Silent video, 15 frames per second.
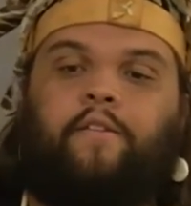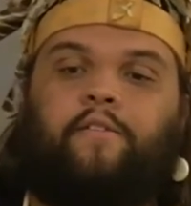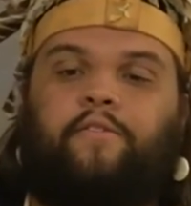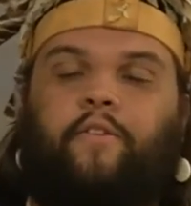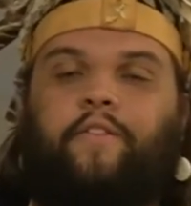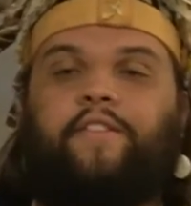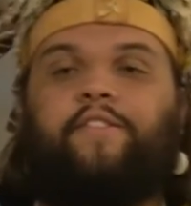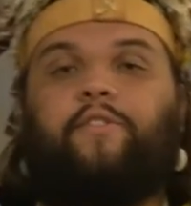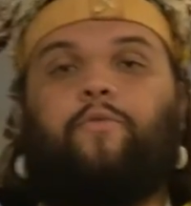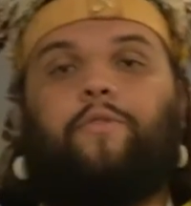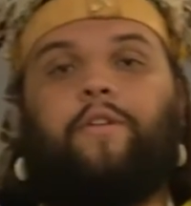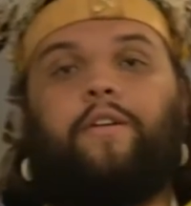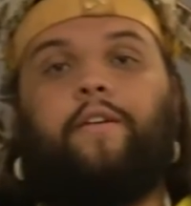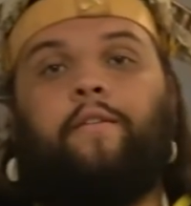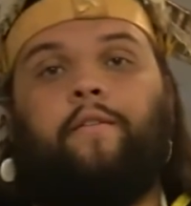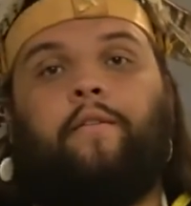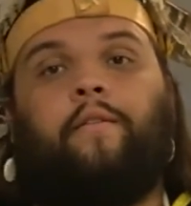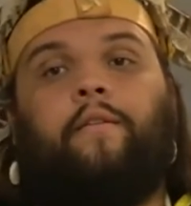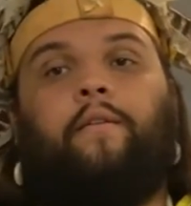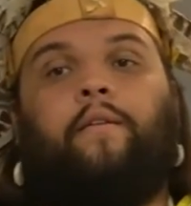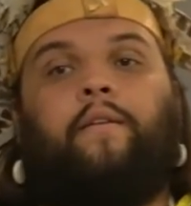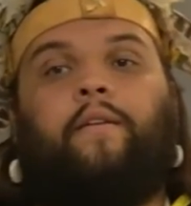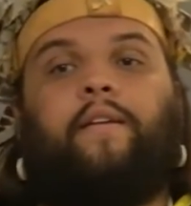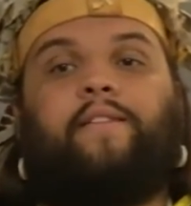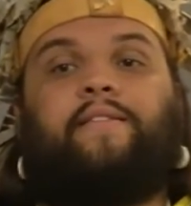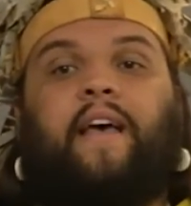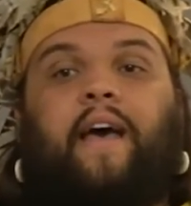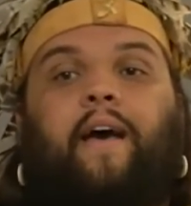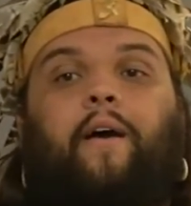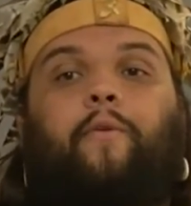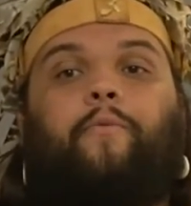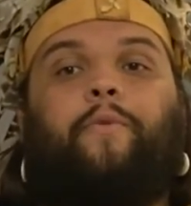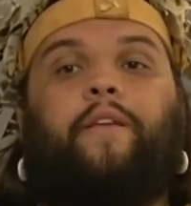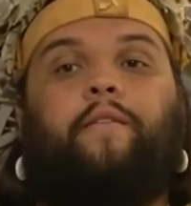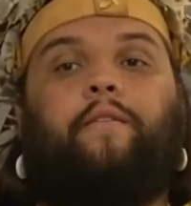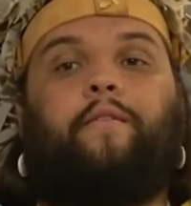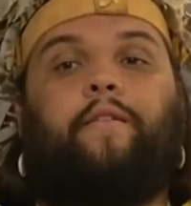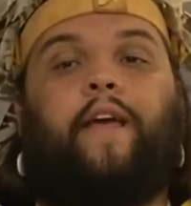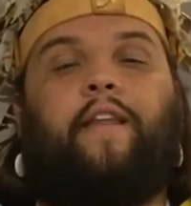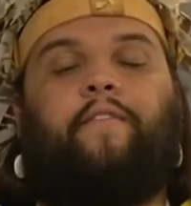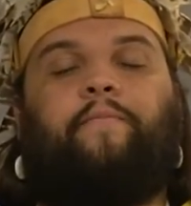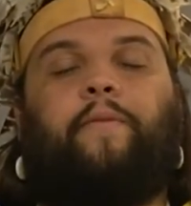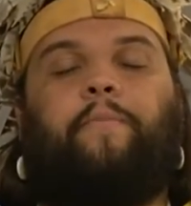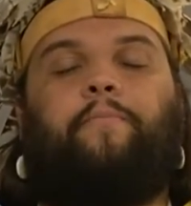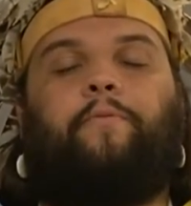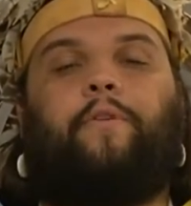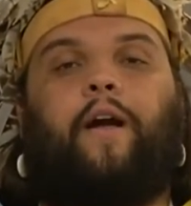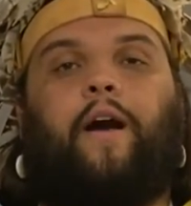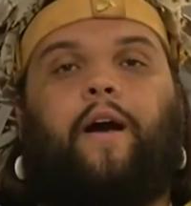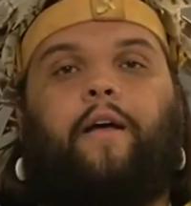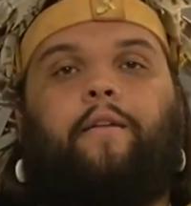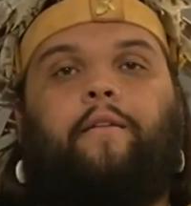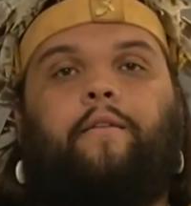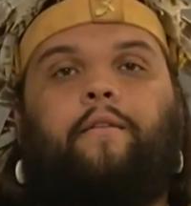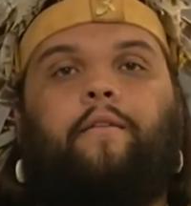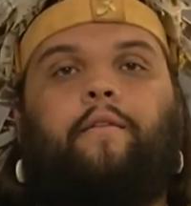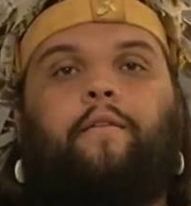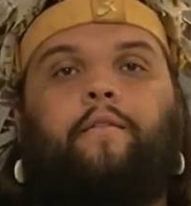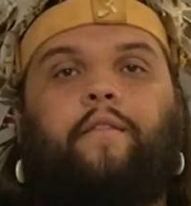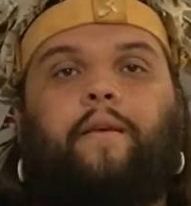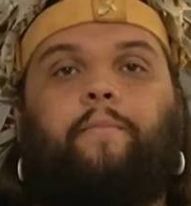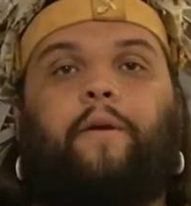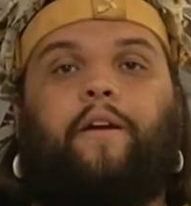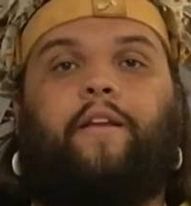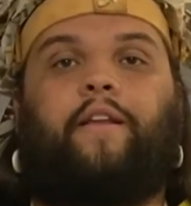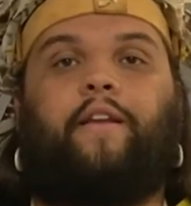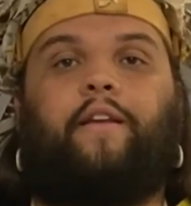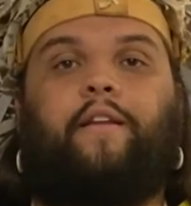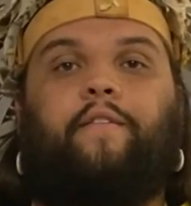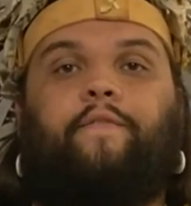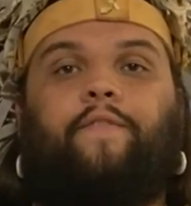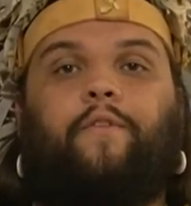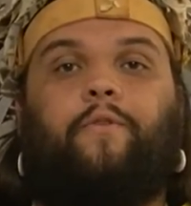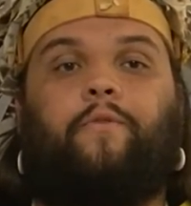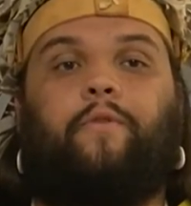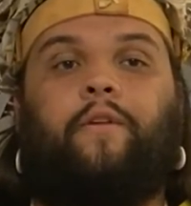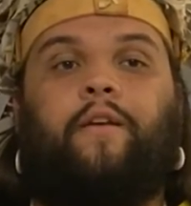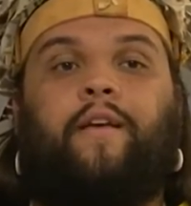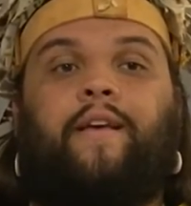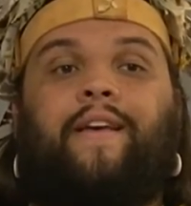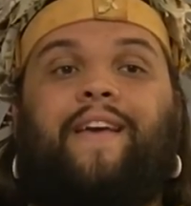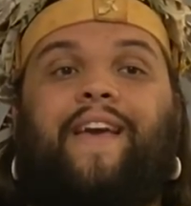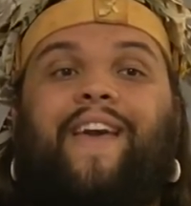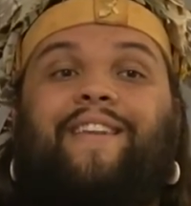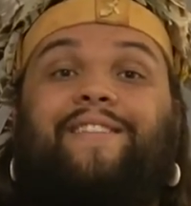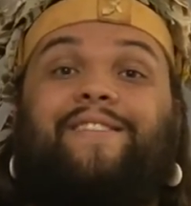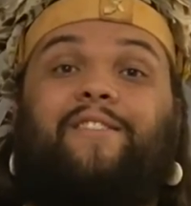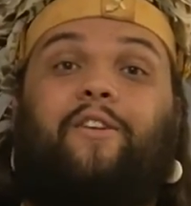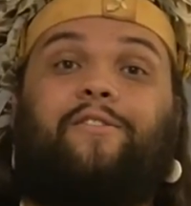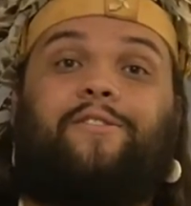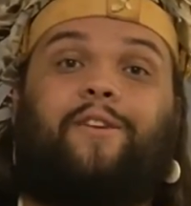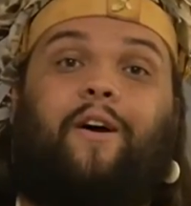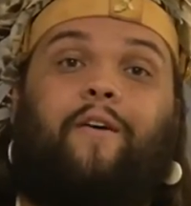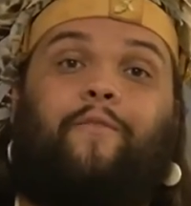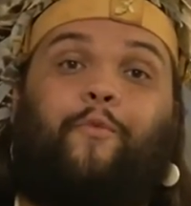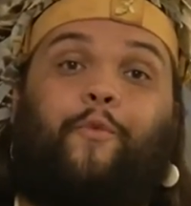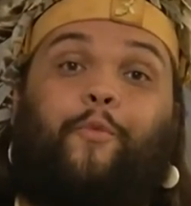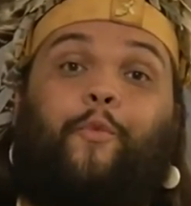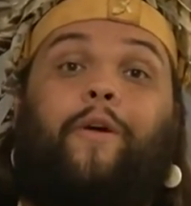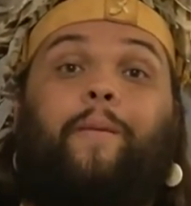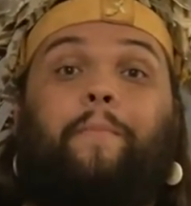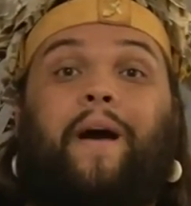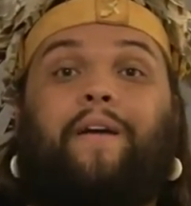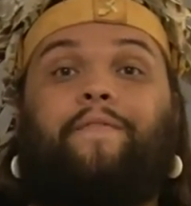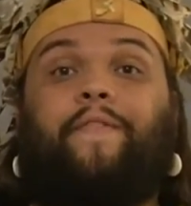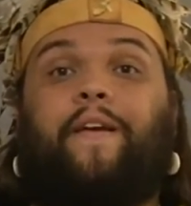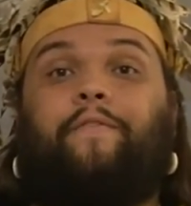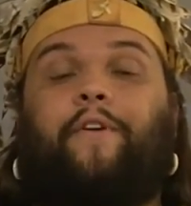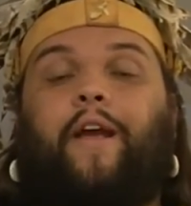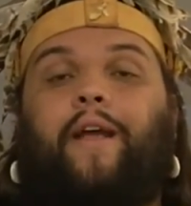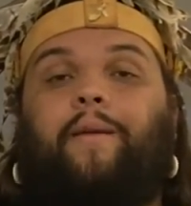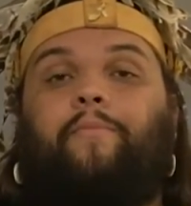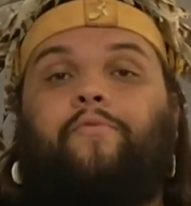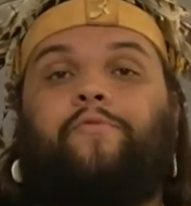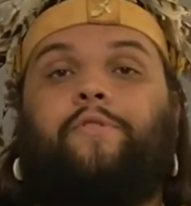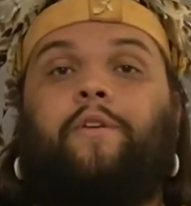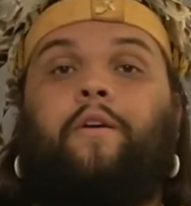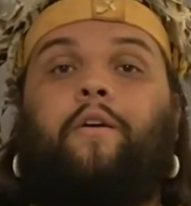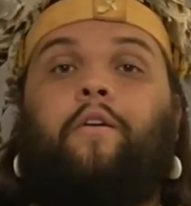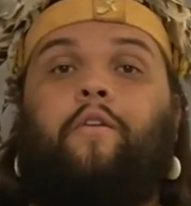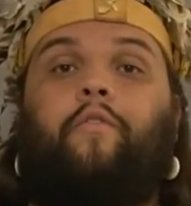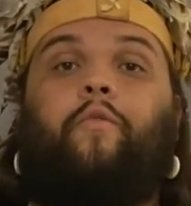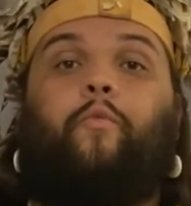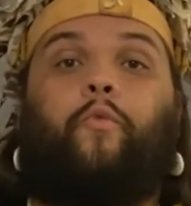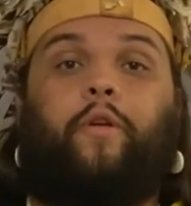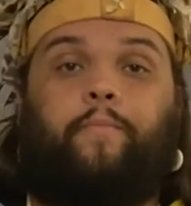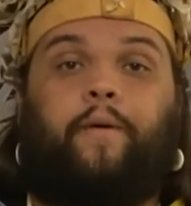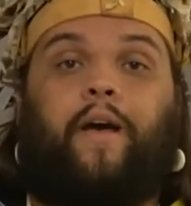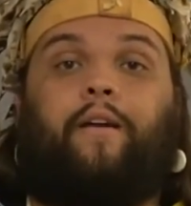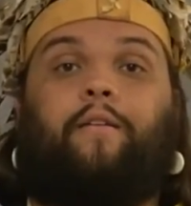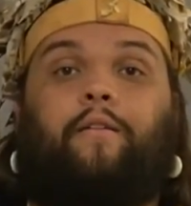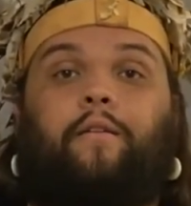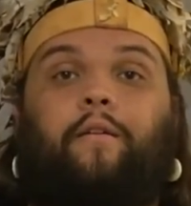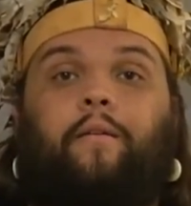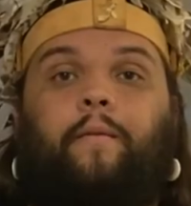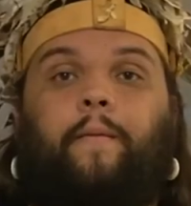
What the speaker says: So this story is how we Native people got the American Indian flute. And it starts off with one of my favorite animals, the woodpecker.